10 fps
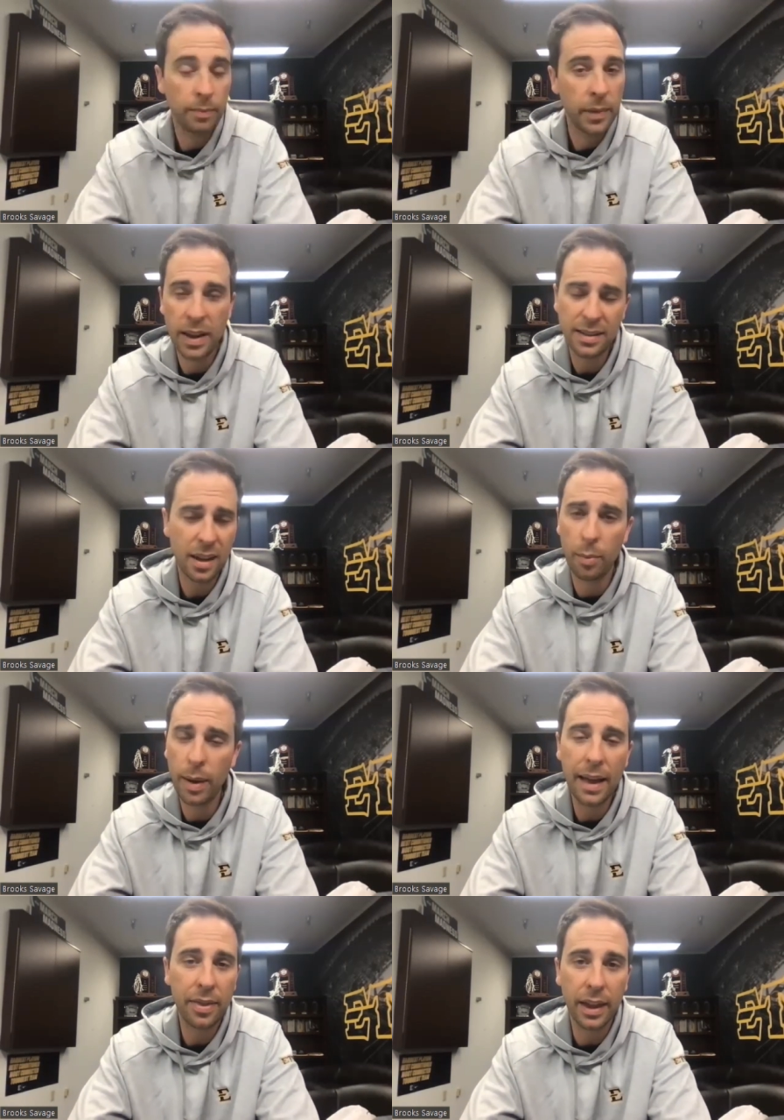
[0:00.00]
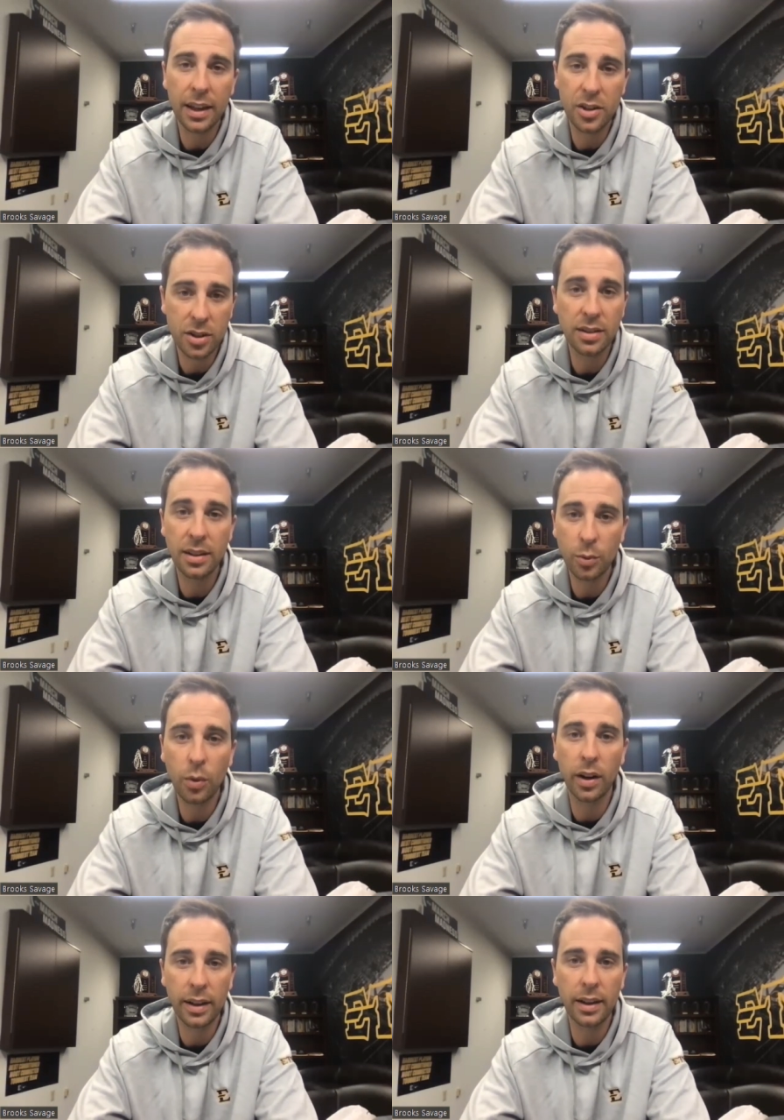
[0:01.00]
And that's not a bad thing. It just is
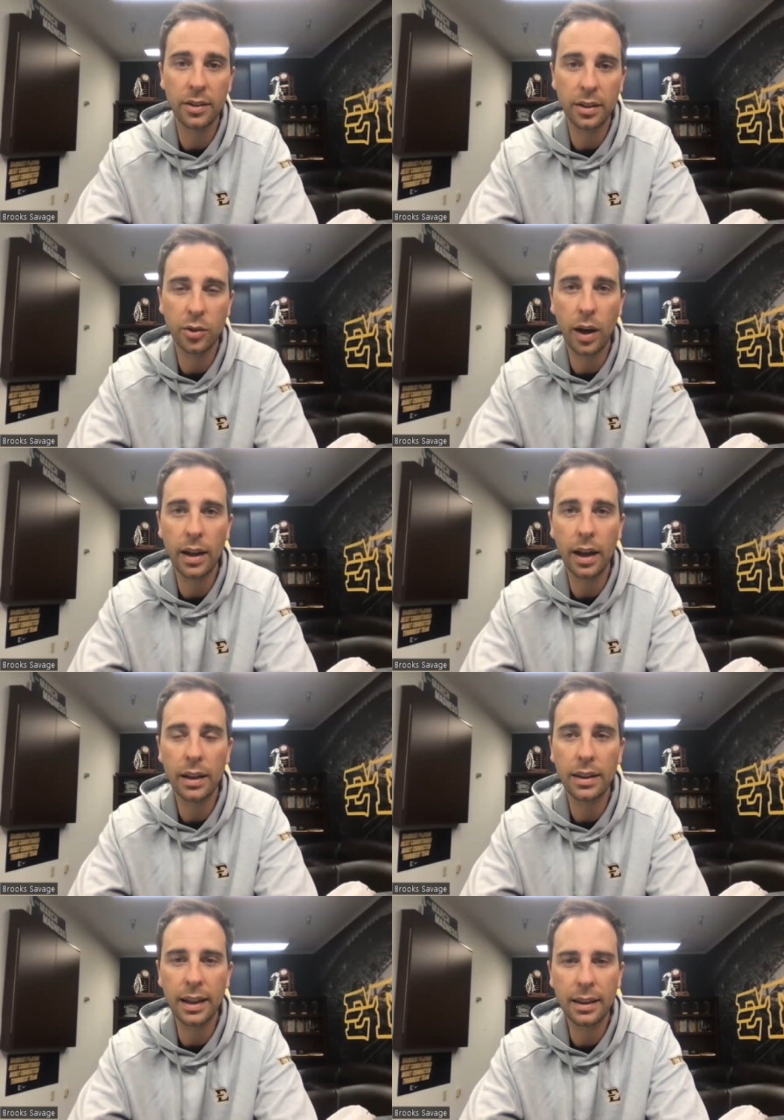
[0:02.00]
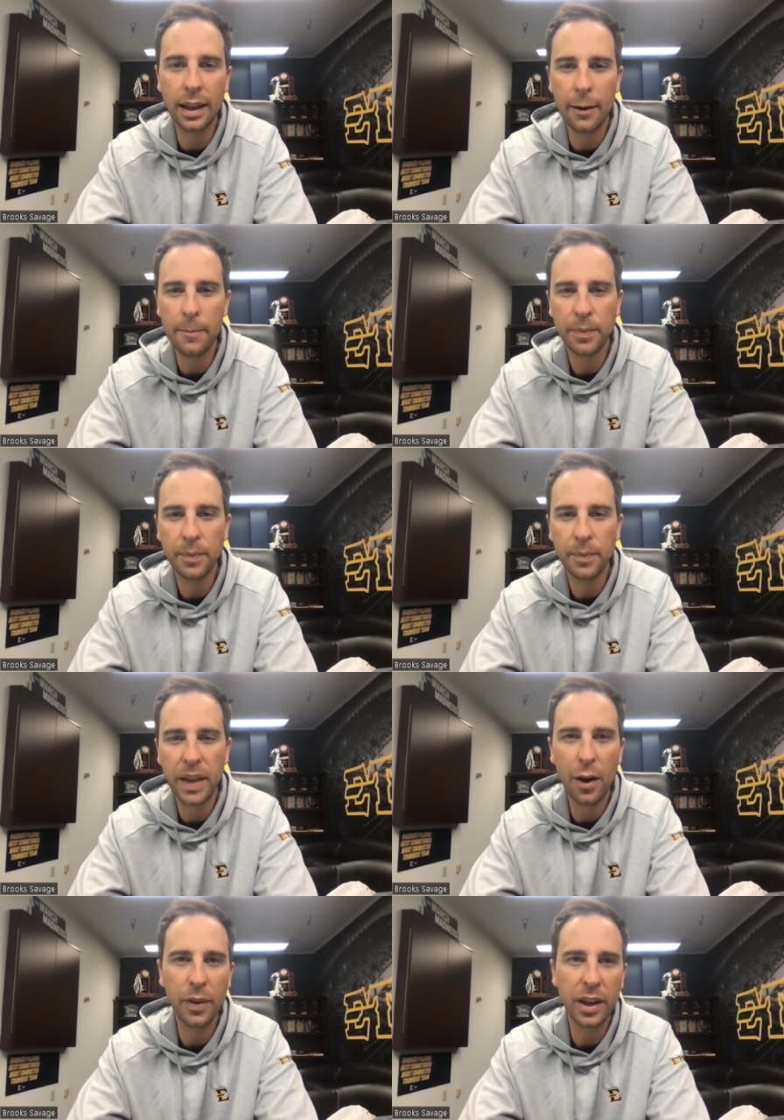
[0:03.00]
what it is. And so I, I think that
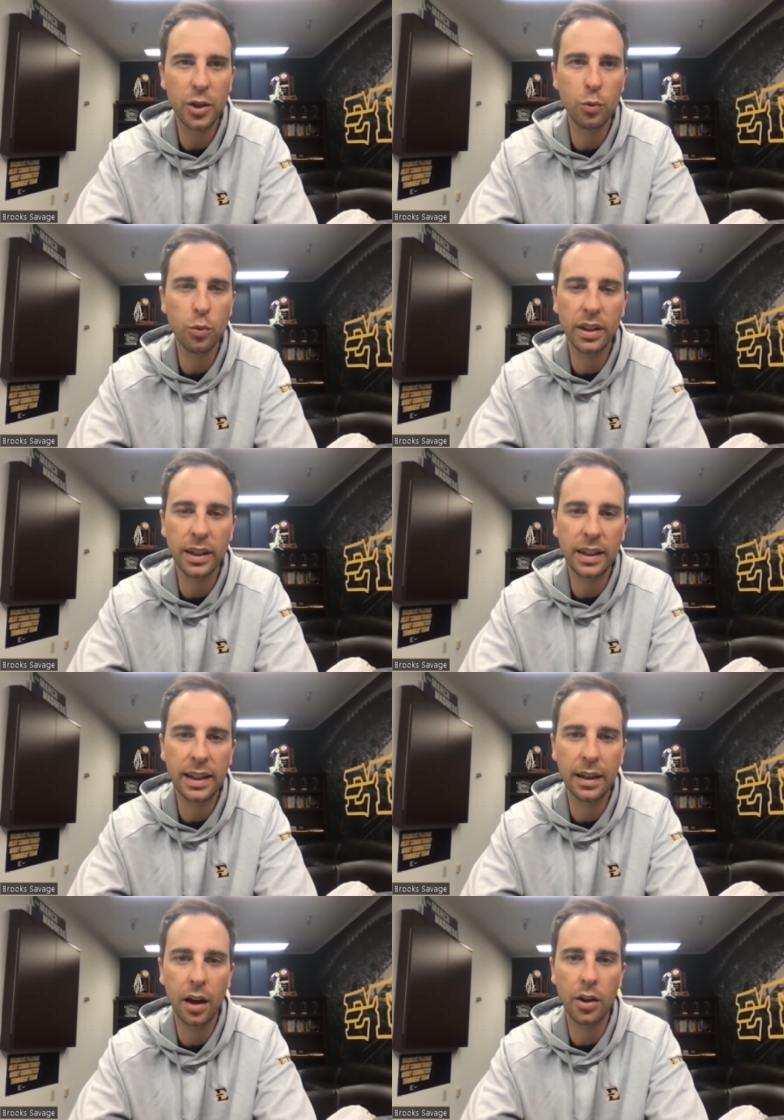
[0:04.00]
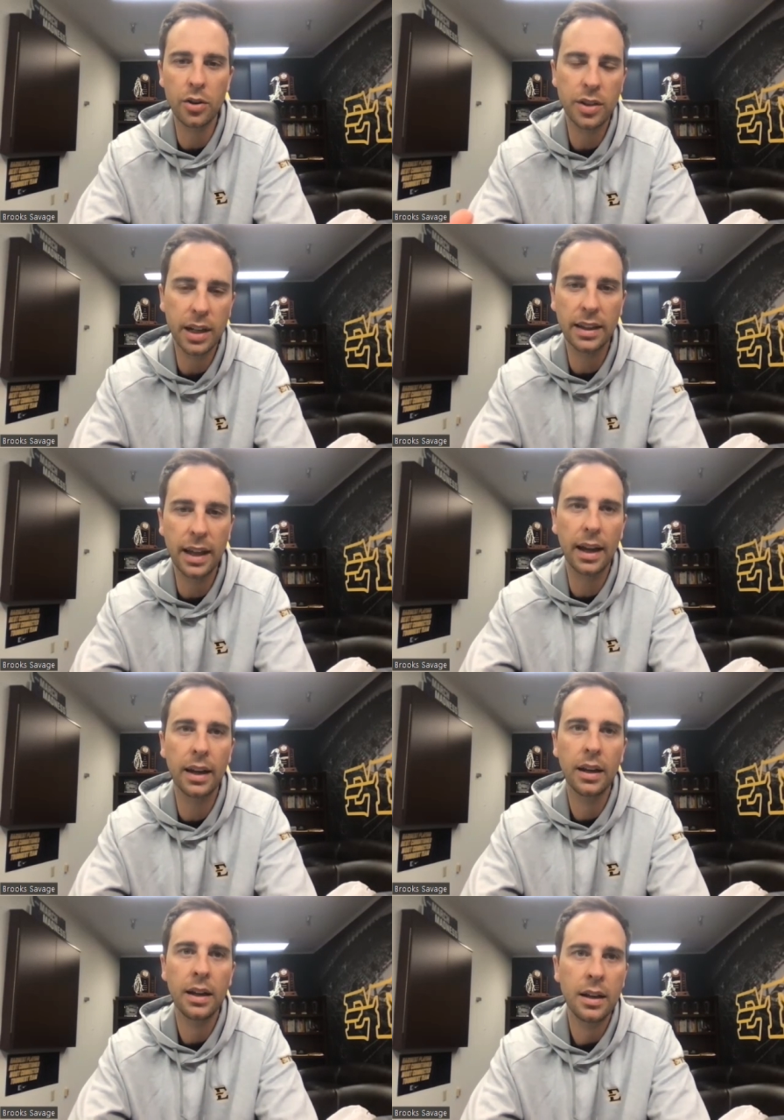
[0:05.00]
I don't think you really get understand that